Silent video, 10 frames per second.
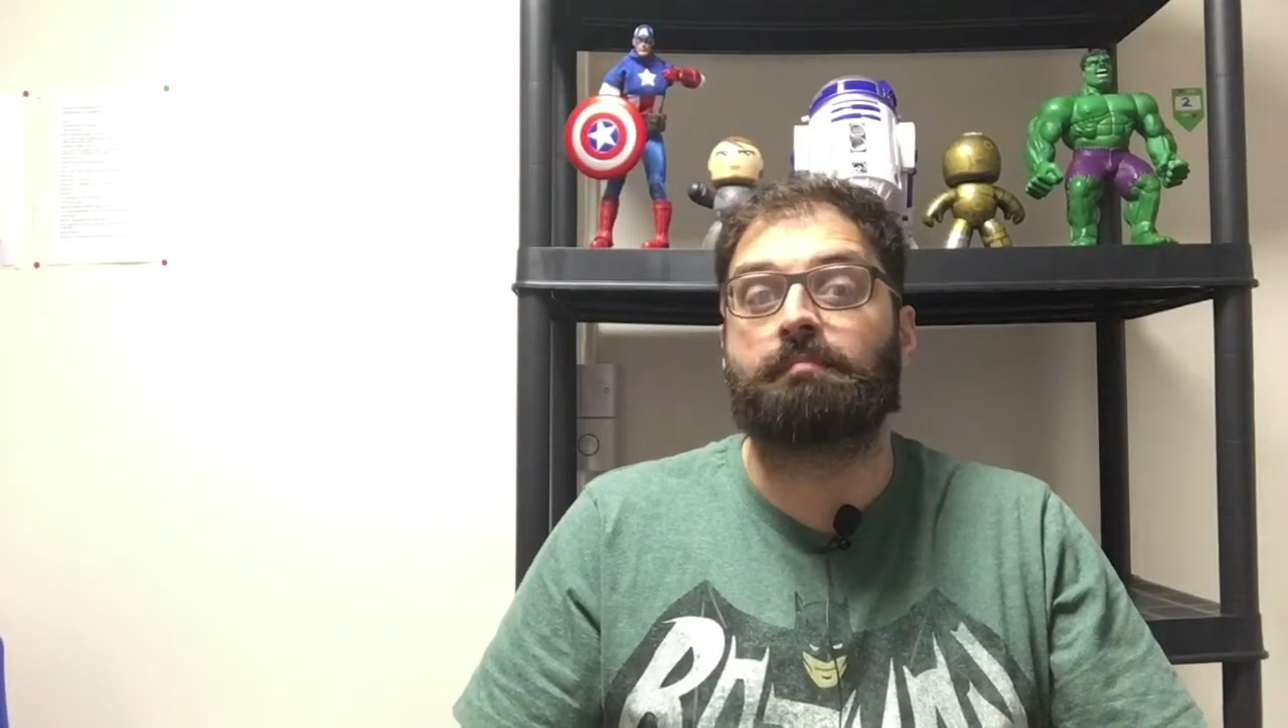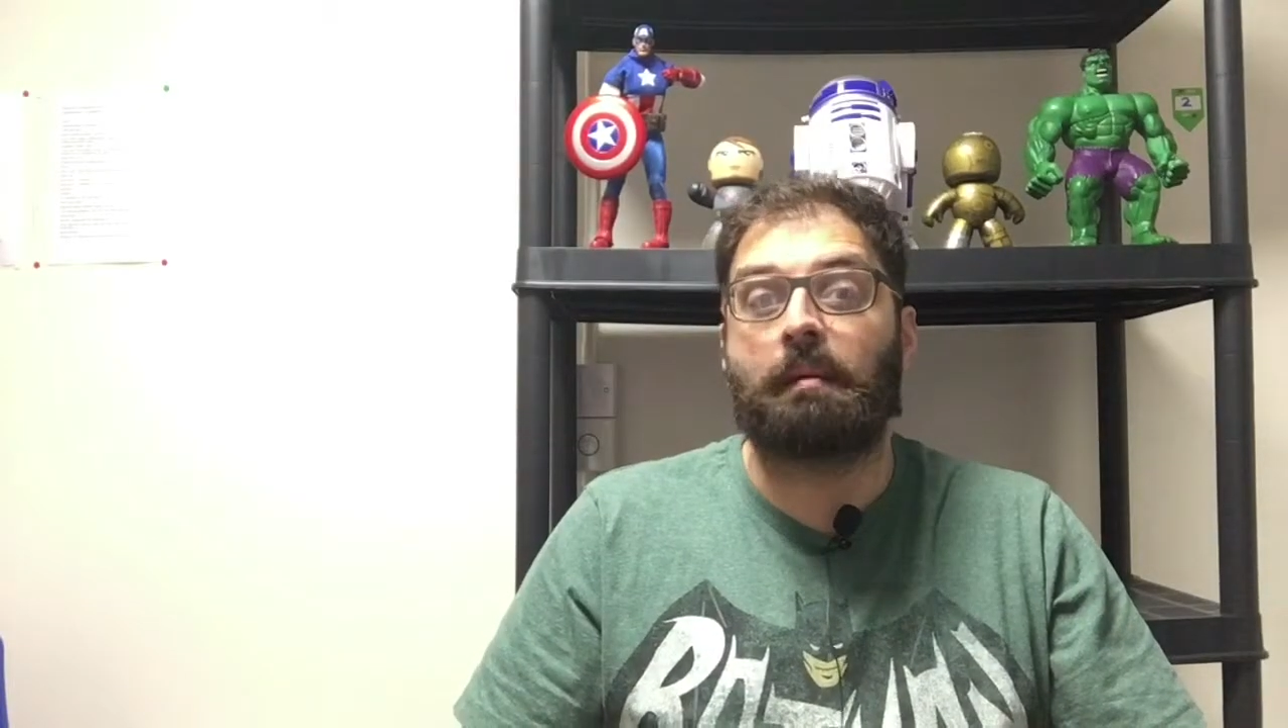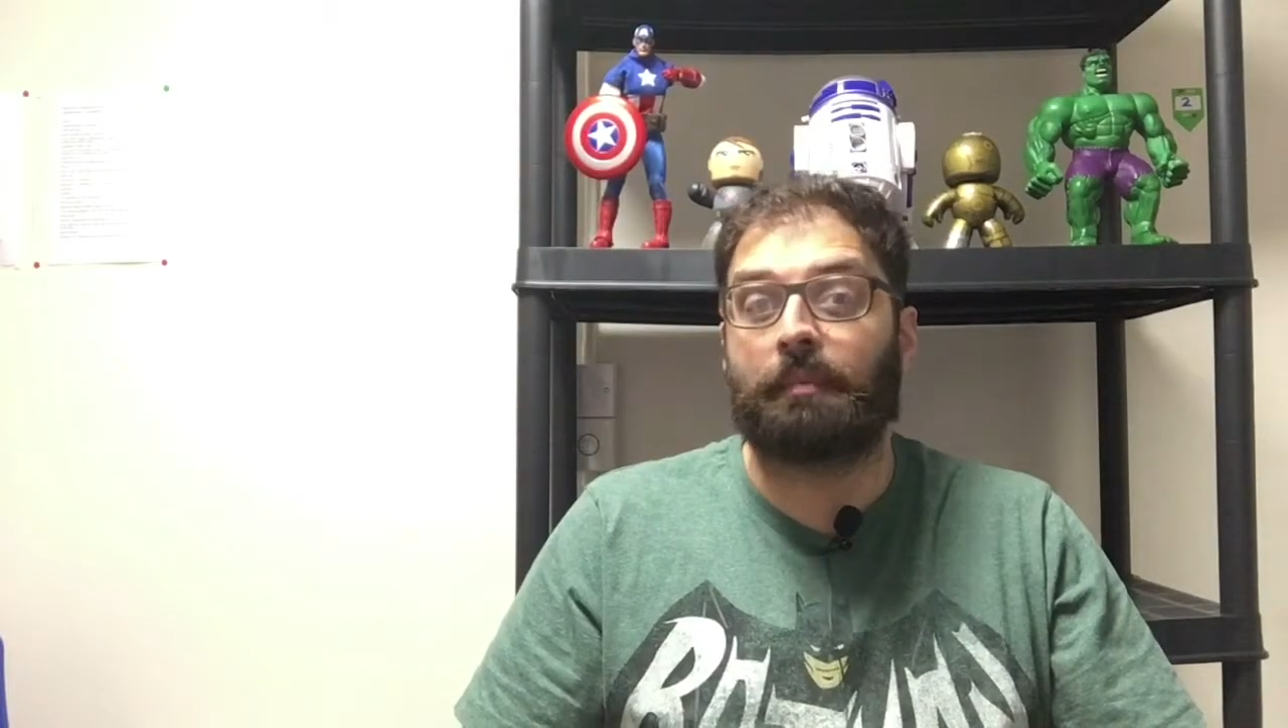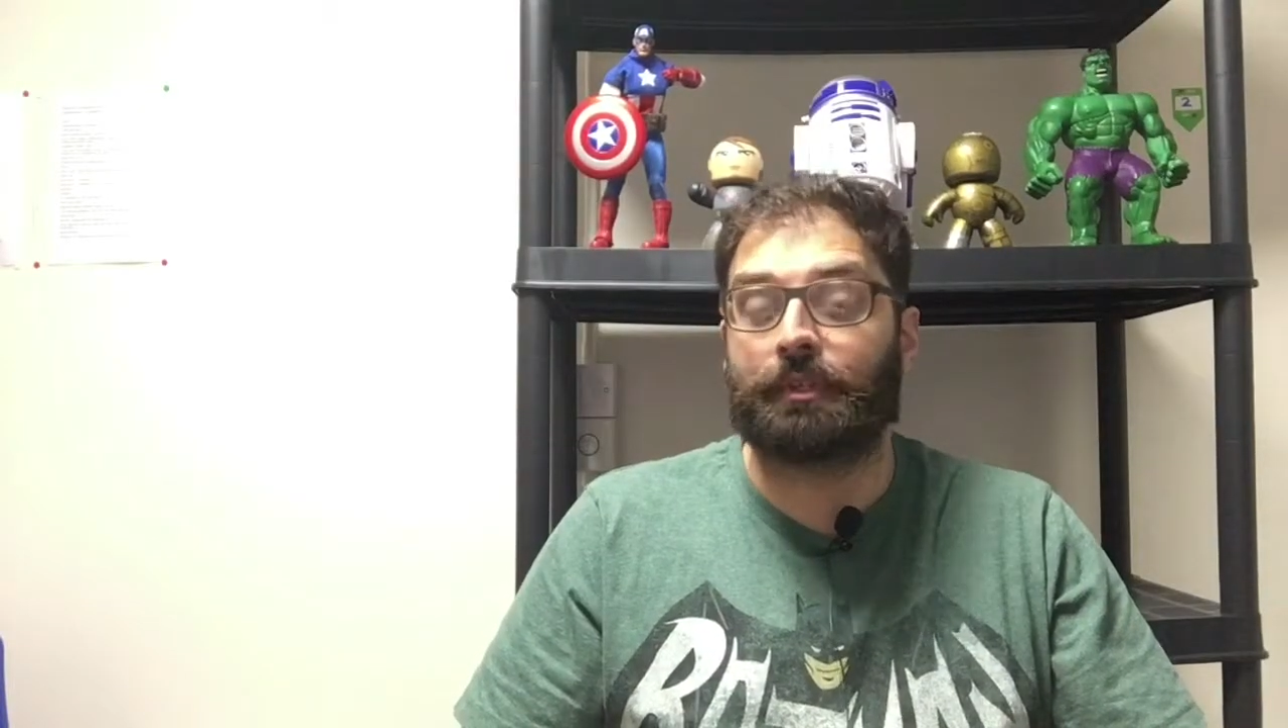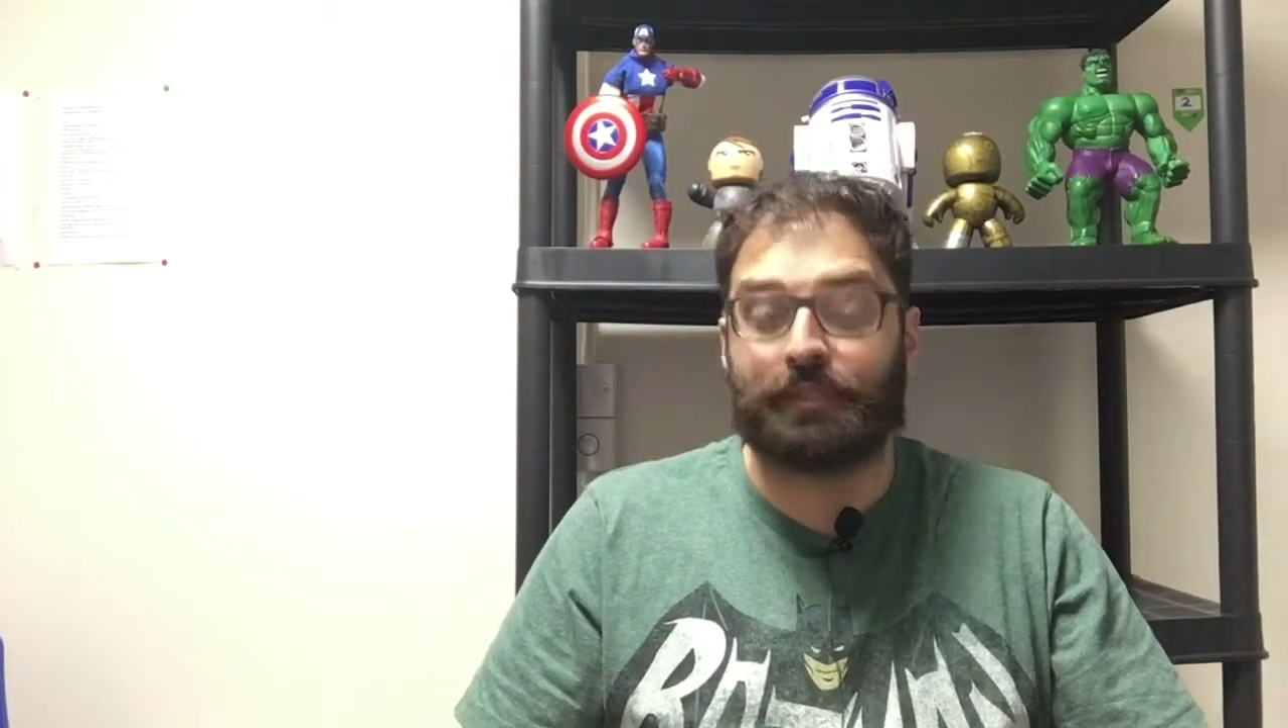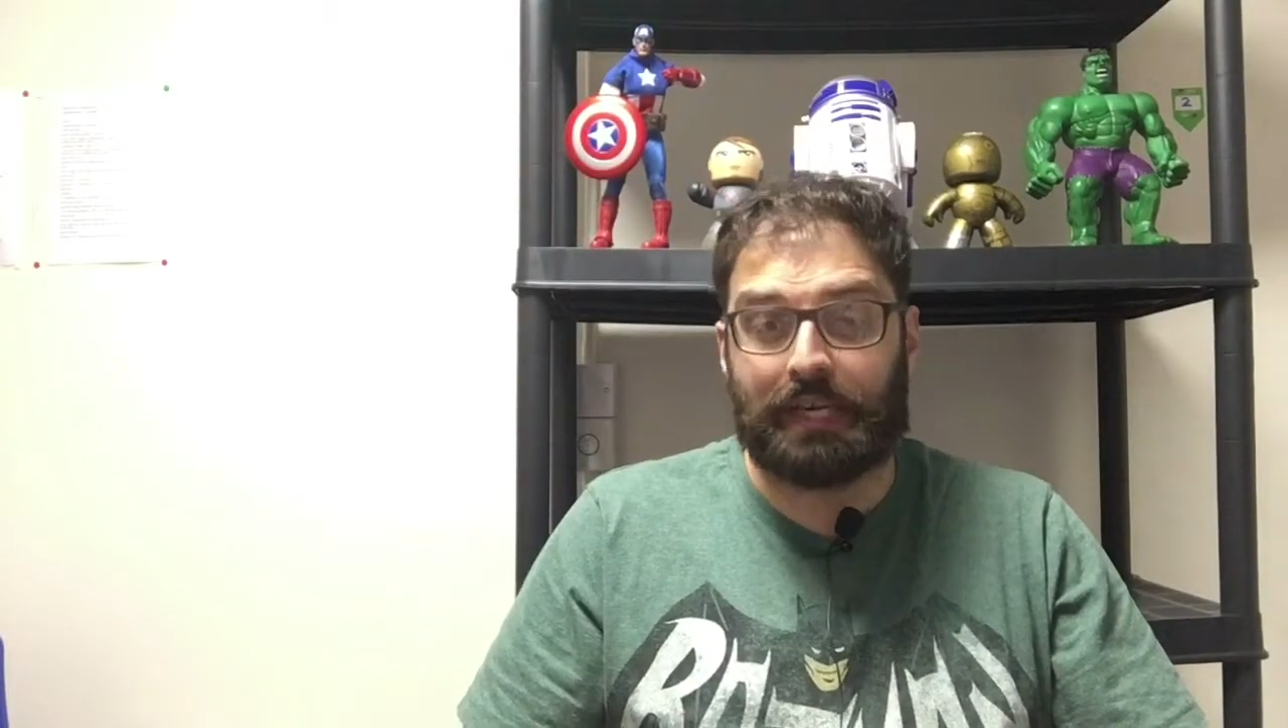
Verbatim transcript: remembered